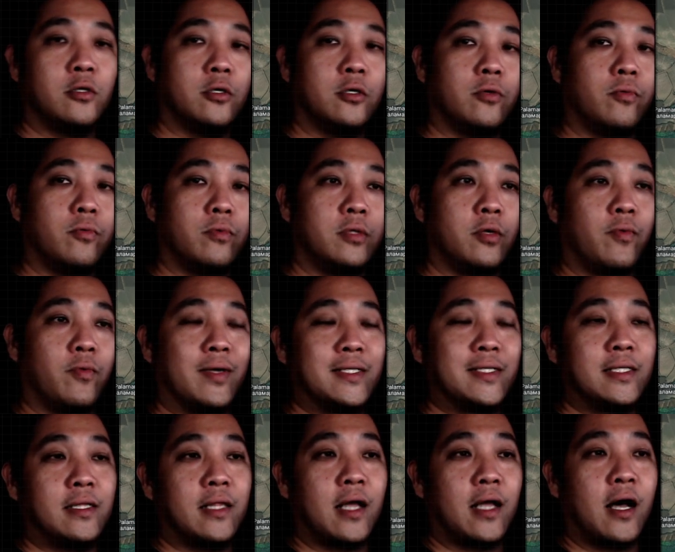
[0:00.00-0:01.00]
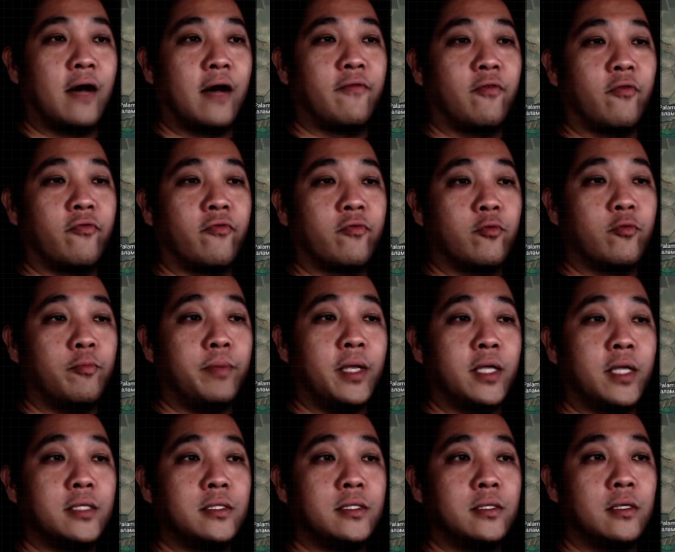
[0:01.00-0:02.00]
the western half of
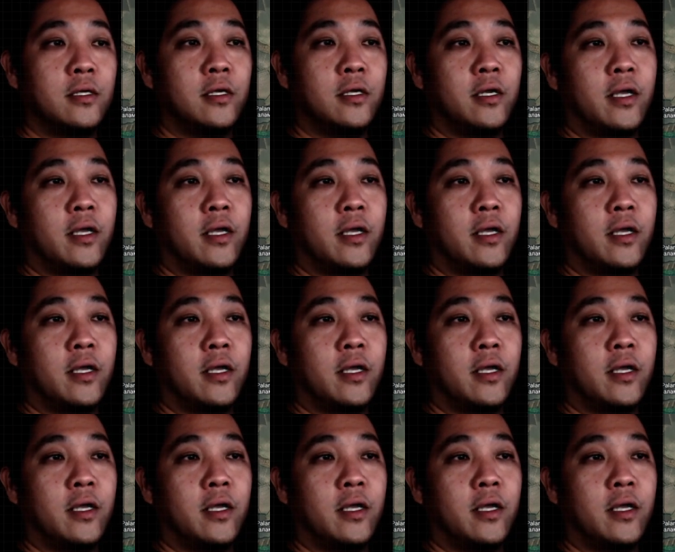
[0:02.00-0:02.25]
Kupiansk,